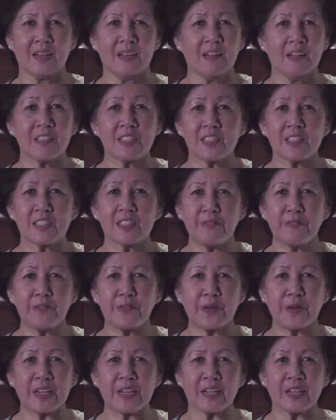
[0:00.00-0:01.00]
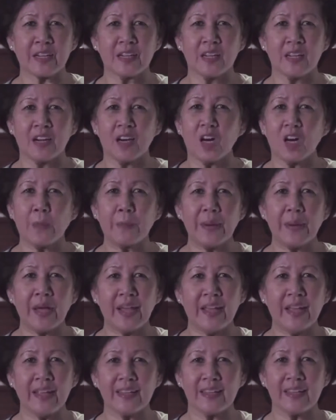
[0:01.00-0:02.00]
suffering or
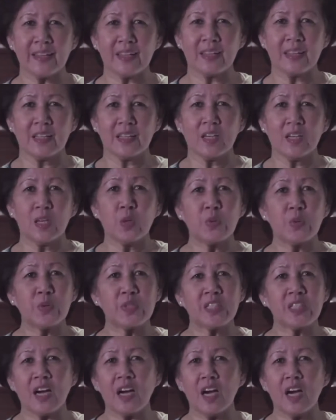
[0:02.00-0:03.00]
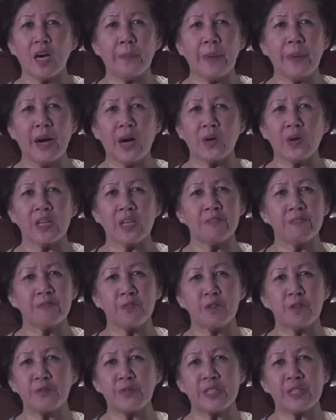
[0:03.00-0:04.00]
pain, which are about
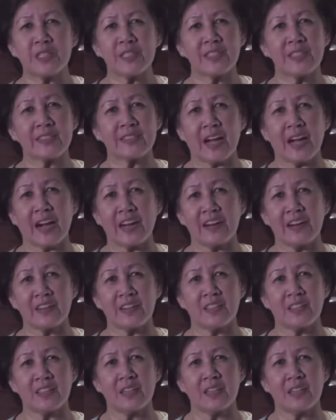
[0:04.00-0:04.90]
unfulfilled desire,